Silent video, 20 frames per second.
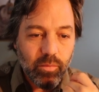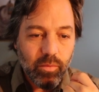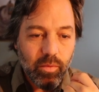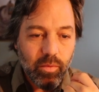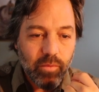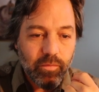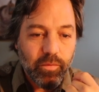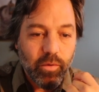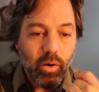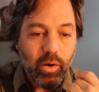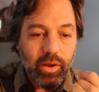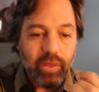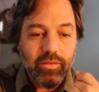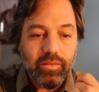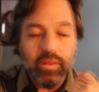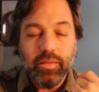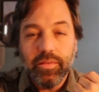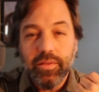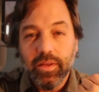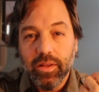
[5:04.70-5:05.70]
focus
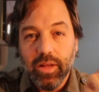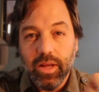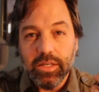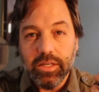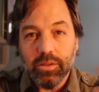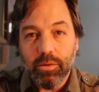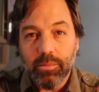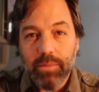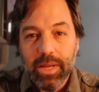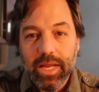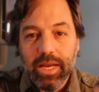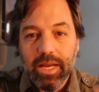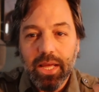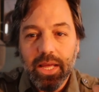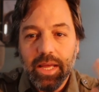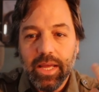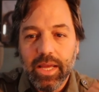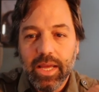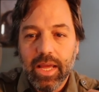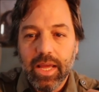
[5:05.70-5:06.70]
on theological
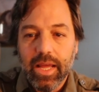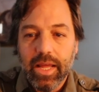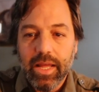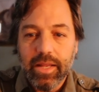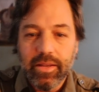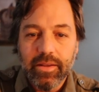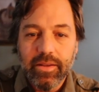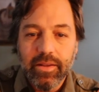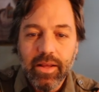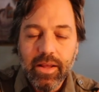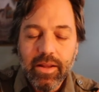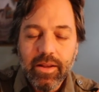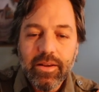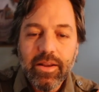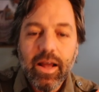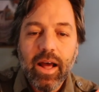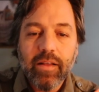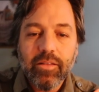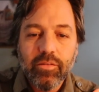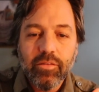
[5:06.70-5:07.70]
meaning and
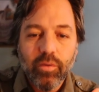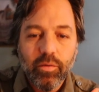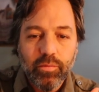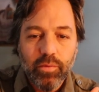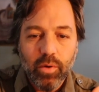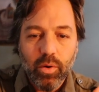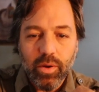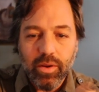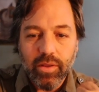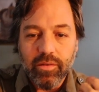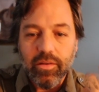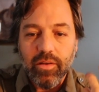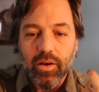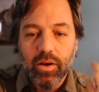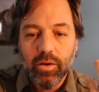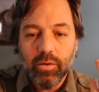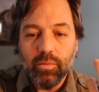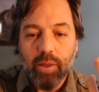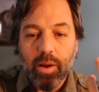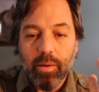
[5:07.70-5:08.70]
not so focused
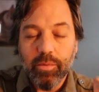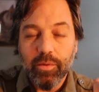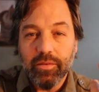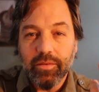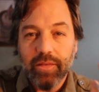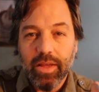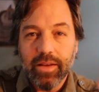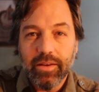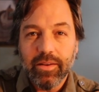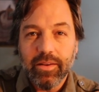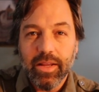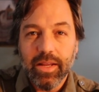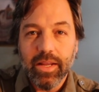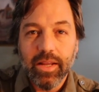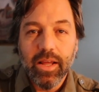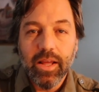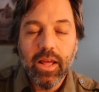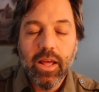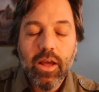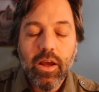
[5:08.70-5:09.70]
on
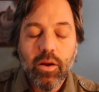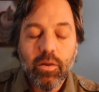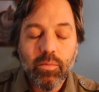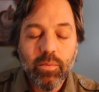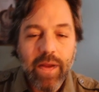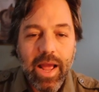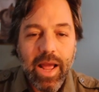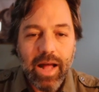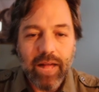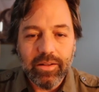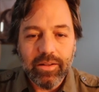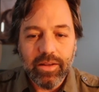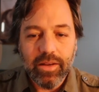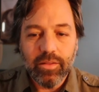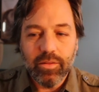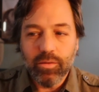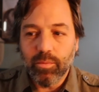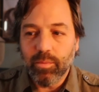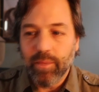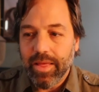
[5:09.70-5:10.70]
representing reality
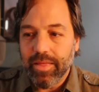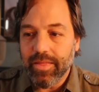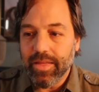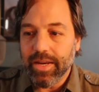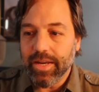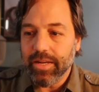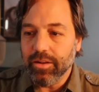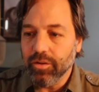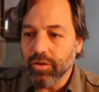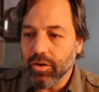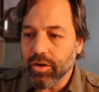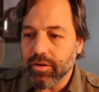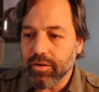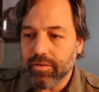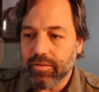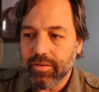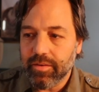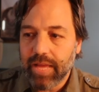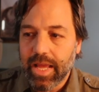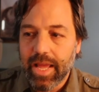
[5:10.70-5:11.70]
the way that it
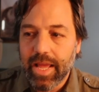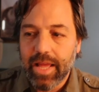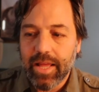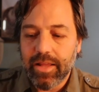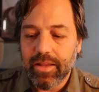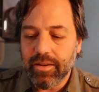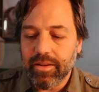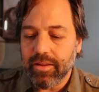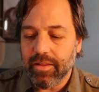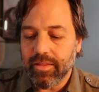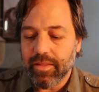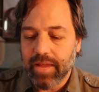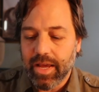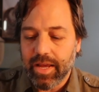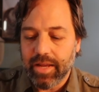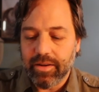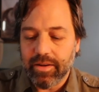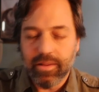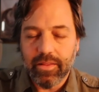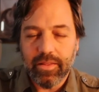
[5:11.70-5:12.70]
looks. And
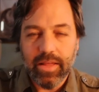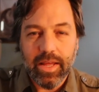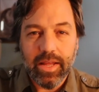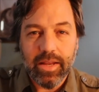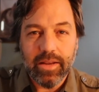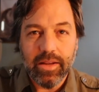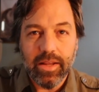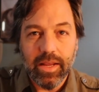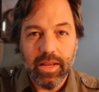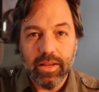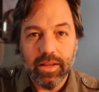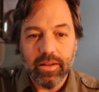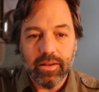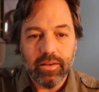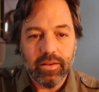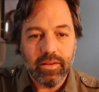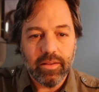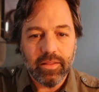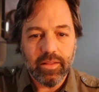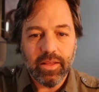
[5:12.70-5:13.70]
that then
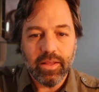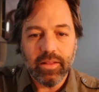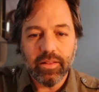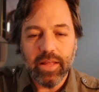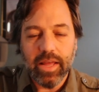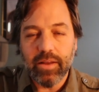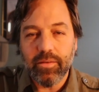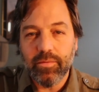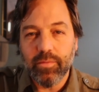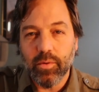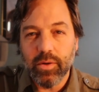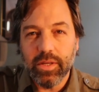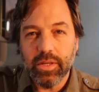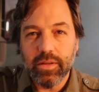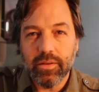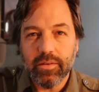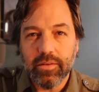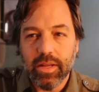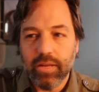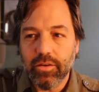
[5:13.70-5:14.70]
in the late
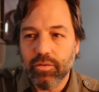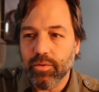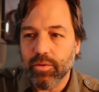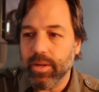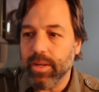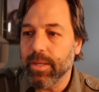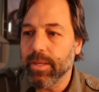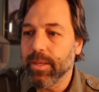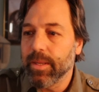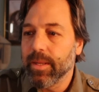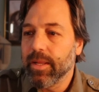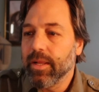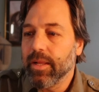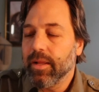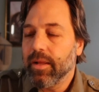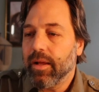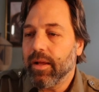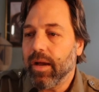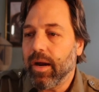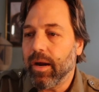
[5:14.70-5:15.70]
14th century,
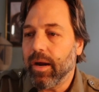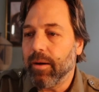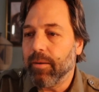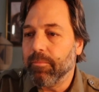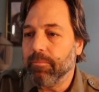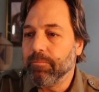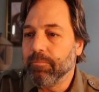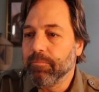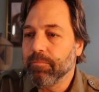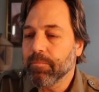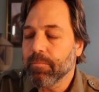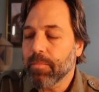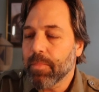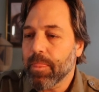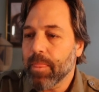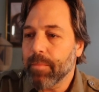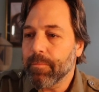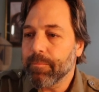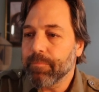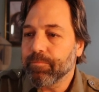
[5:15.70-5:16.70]
I
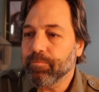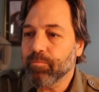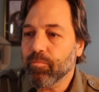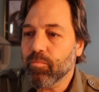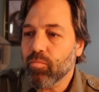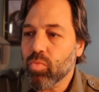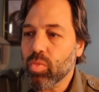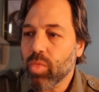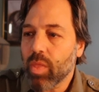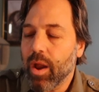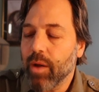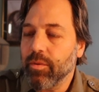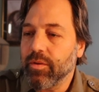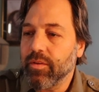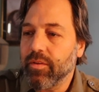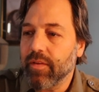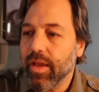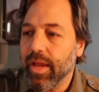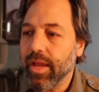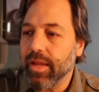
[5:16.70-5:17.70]

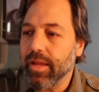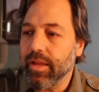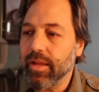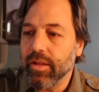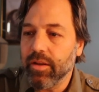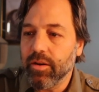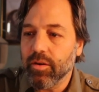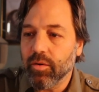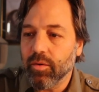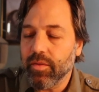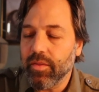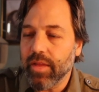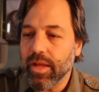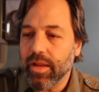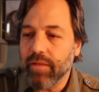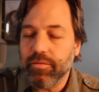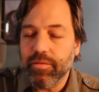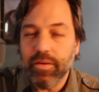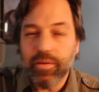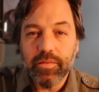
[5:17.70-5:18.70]
would say, you know,
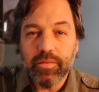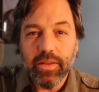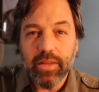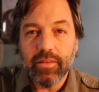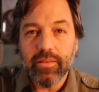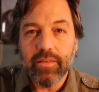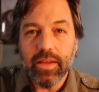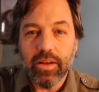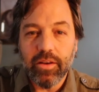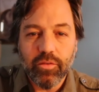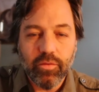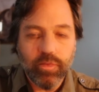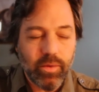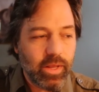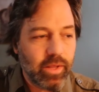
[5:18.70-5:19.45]
then 15th century